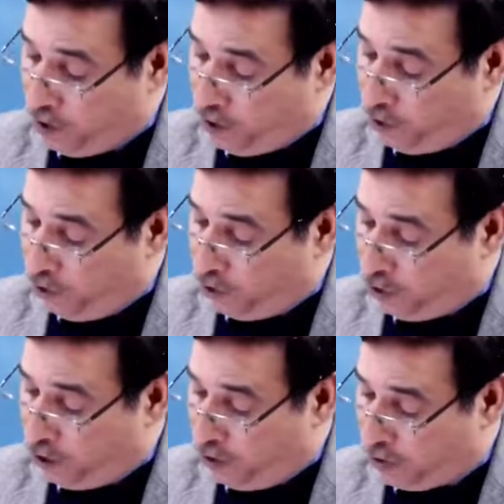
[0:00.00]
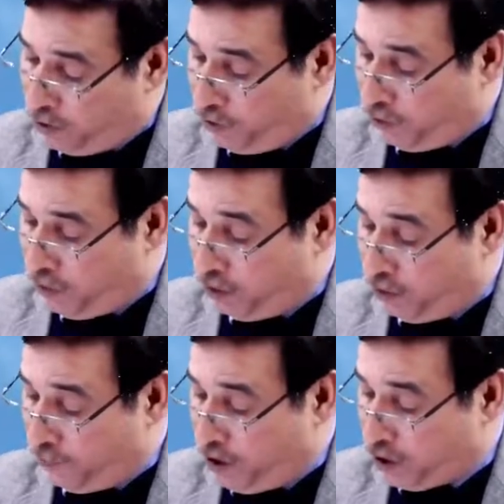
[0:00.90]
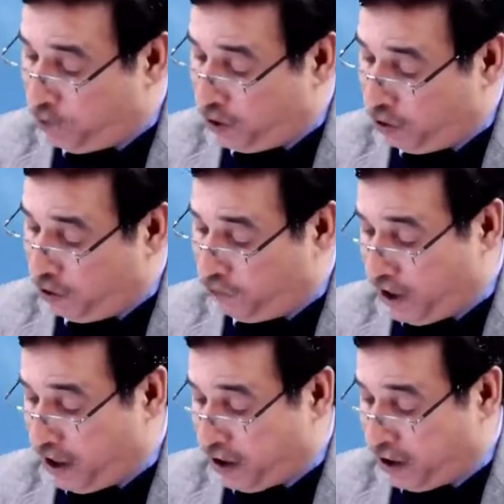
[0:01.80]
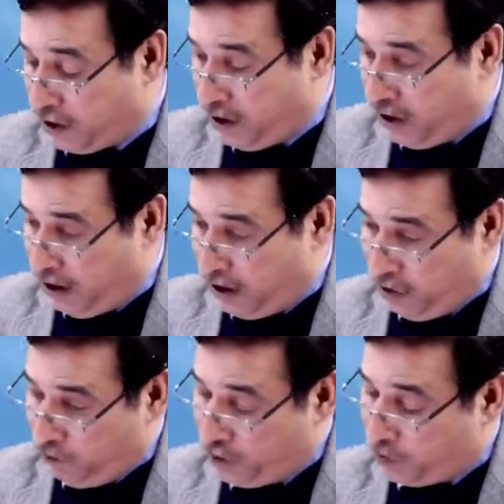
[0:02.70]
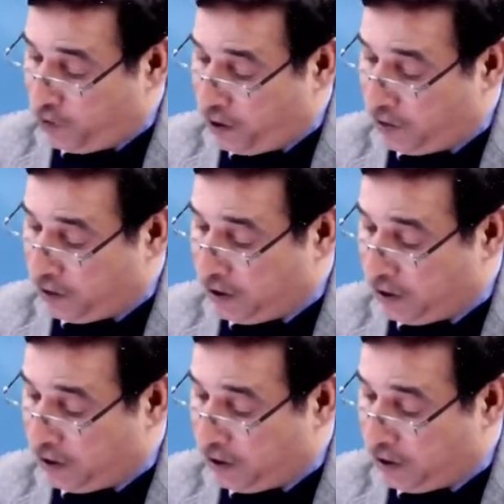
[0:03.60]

you should also be aware of this particular fact that current investments